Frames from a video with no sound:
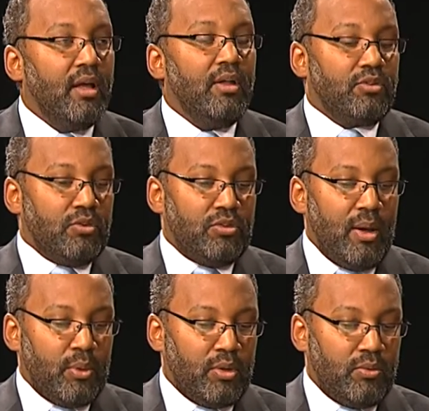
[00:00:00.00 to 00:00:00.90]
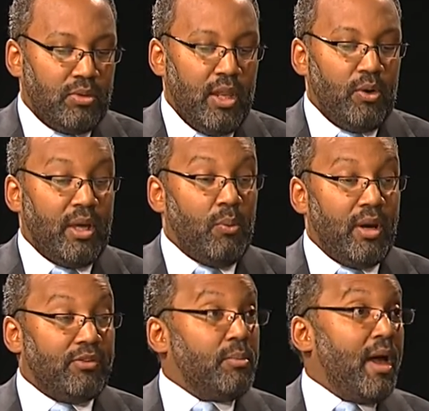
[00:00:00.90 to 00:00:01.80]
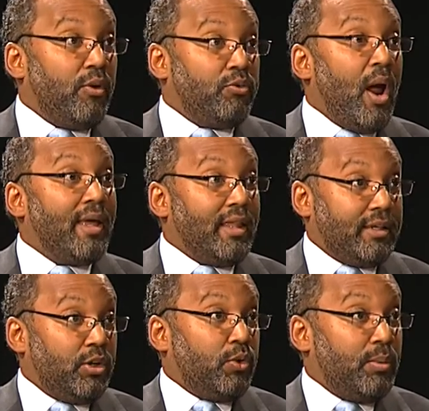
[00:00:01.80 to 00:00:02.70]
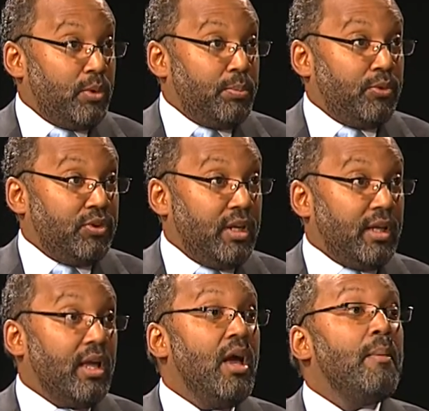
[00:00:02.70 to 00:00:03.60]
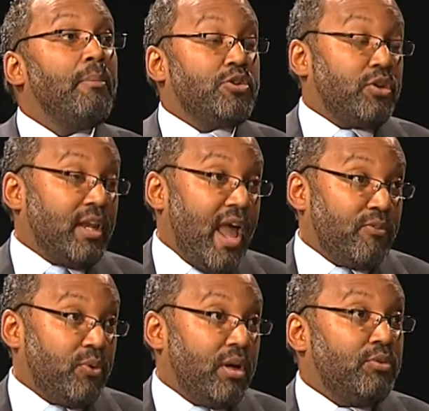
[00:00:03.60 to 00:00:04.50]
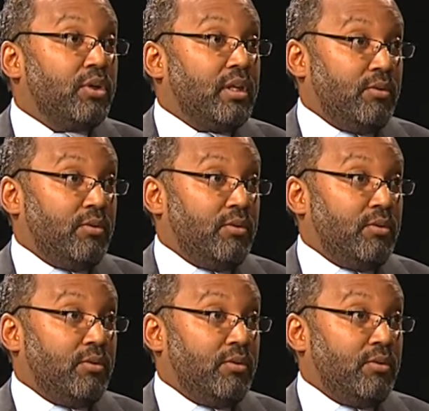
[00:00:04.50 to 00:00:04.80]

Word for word: Yeah. So it's not re- they don't get one as a matter of right, like in a criminal proceeding. Correct. But you can have one if you can